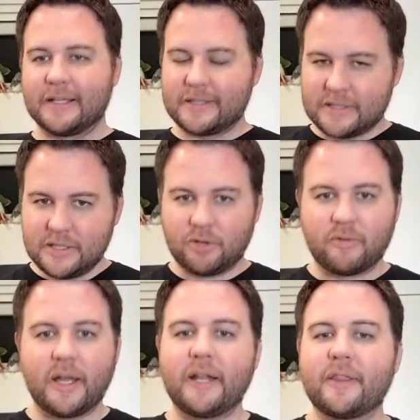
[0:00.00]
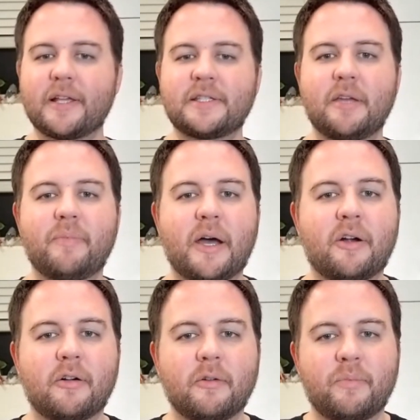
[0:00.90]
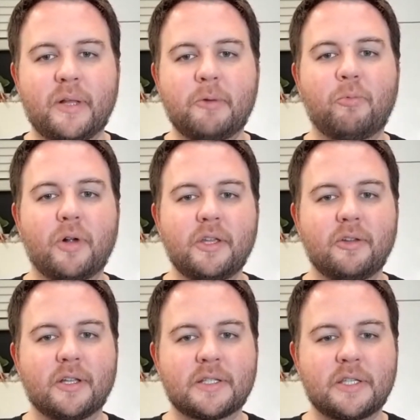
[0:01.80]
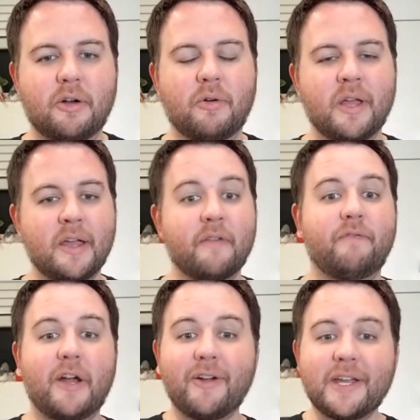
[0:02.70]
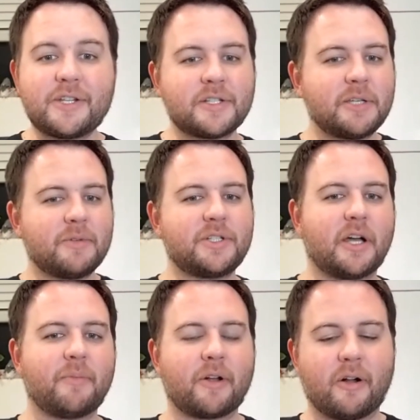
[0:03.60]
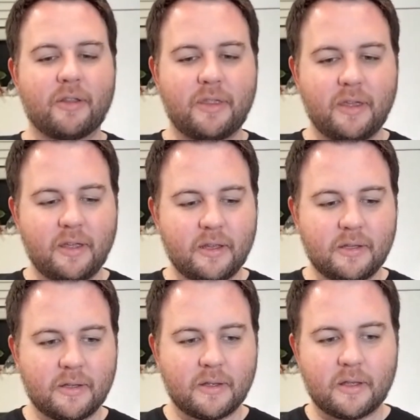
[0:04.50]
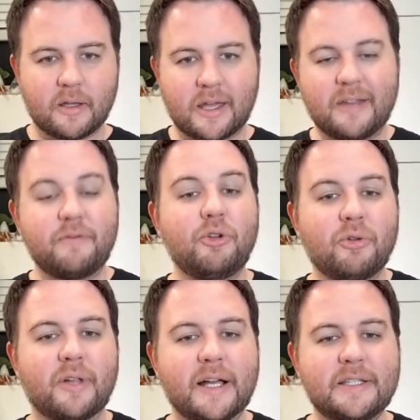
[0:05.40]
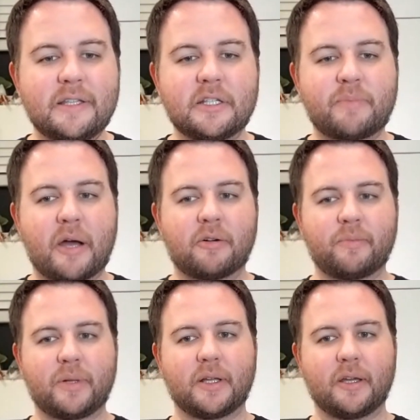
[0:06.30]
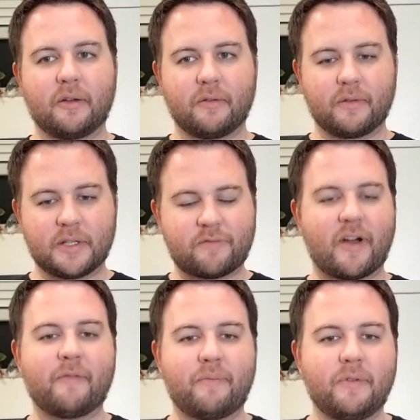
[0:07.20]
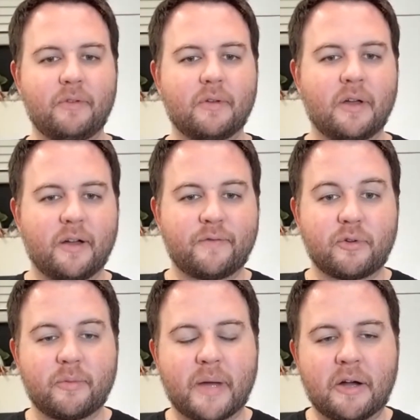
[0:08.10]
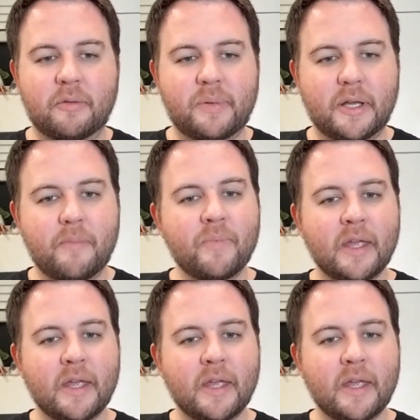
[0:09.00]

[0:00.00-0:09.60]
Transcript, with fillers: Still ran out that same power play one unit. So very interesting with John McCarthy kind of utilizing this power play of this five uh, forward power play.